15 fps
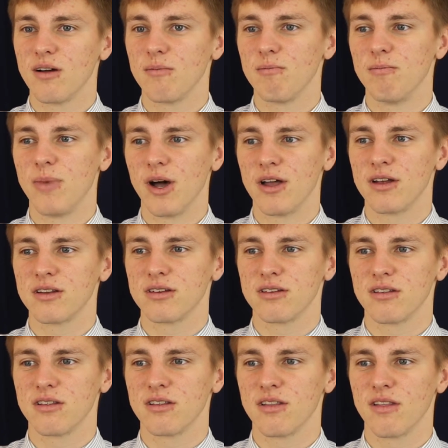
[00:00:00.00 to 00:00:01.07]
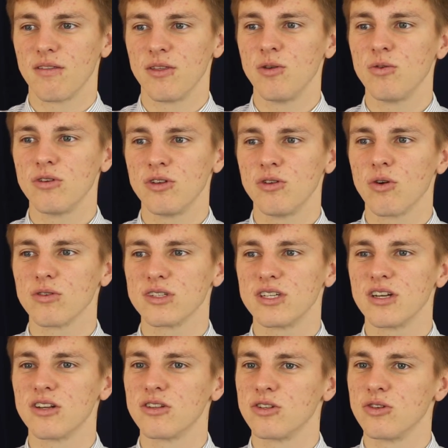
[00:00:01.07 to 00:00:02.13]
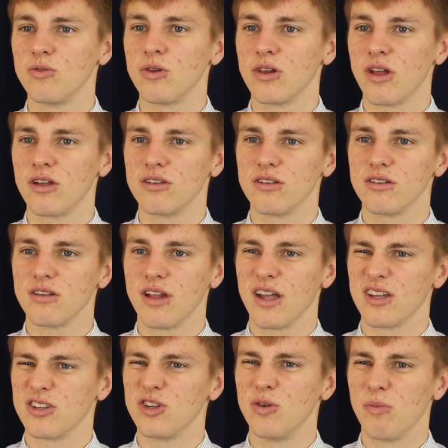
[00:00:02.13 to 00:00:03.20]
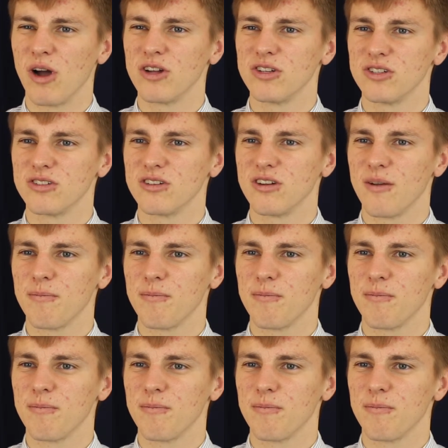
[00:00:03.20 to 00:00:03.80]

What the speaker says: But you don't see it too much,